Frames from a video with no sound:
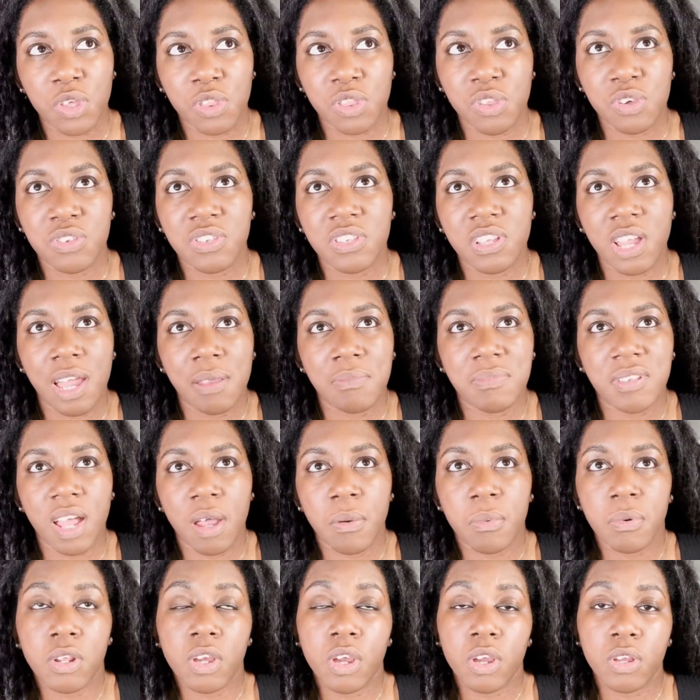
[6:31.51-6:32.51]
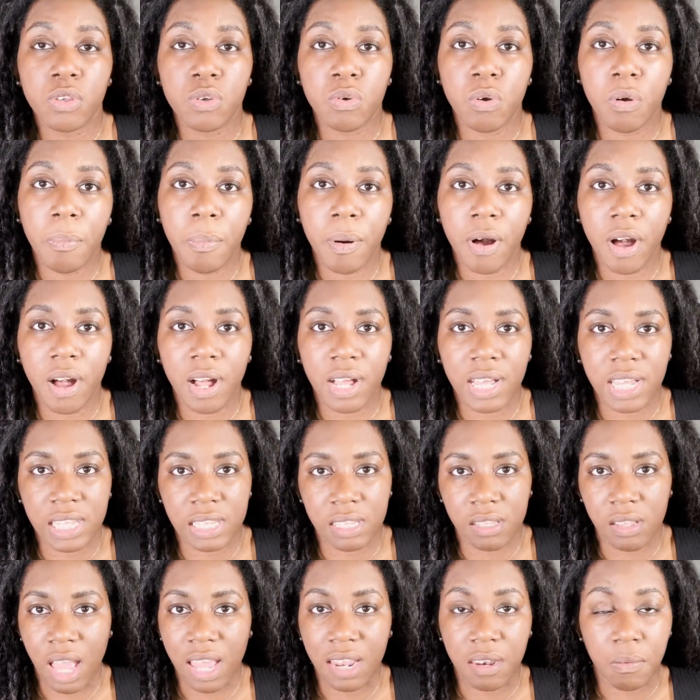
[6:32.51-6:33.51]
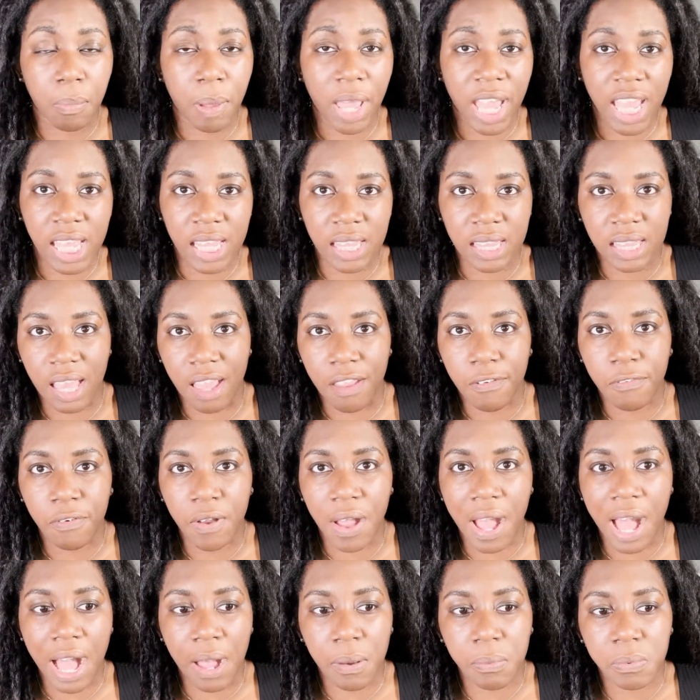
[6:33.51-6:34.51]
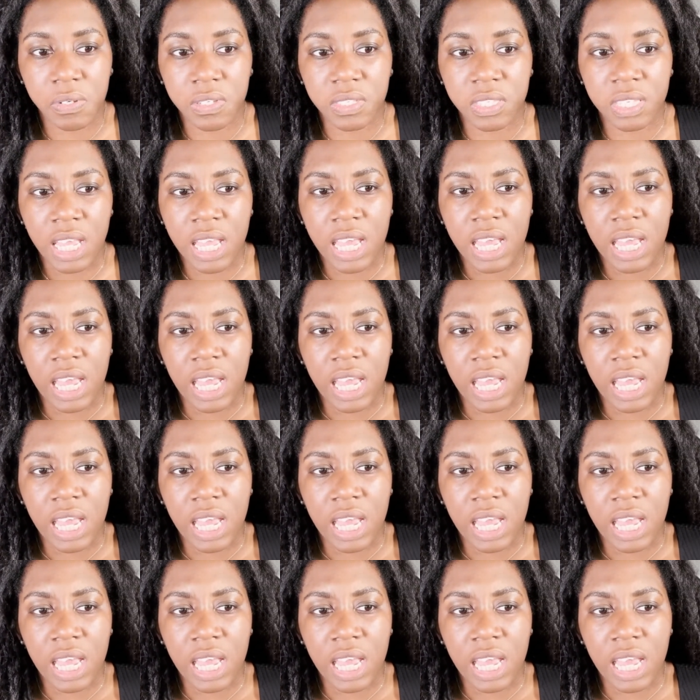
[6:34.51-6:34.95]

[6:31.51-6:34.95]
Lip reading: those times that I would go to a park and paint there for hours,